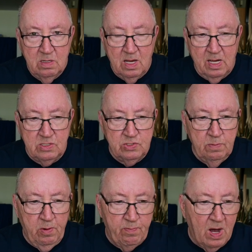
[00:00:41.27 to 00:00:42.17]
like
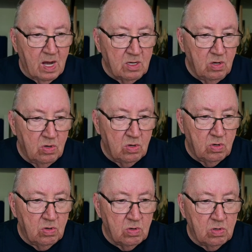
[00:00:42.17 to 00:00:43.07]
Super Paco
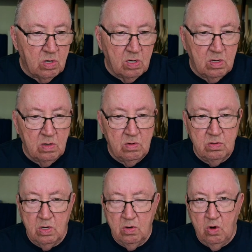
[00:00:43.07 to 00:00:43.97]
or
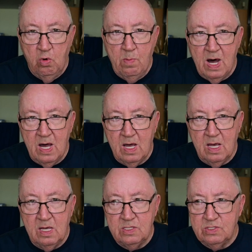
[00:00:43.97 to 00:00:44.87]

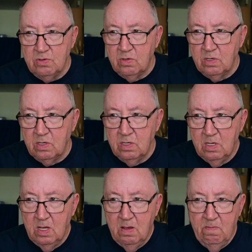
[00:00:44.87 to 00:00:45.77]
Omas or
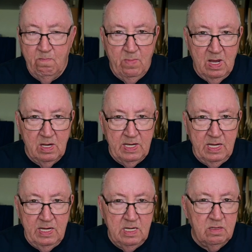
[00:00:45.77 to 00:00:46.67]

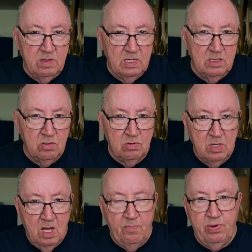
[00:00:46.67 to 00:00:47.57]
Melanie, any of the
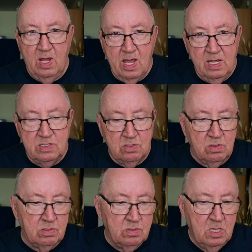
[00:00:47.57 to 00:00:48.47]
little appliance
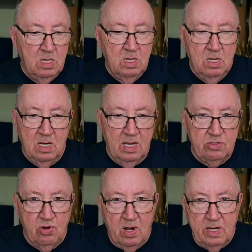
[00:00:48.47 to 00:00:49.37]
or
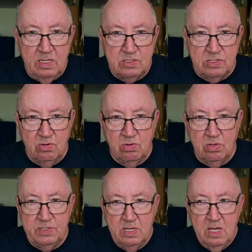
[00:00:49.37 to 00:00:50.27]
electronic
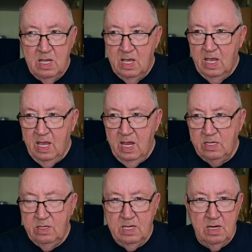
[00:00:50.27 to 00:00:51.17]
stores,
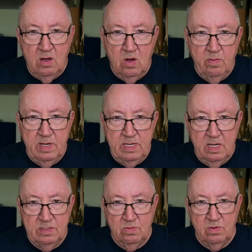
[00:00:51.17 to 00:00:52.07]
and you get it home and it
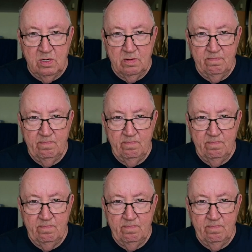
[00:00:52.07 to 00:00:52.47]
doesn't work.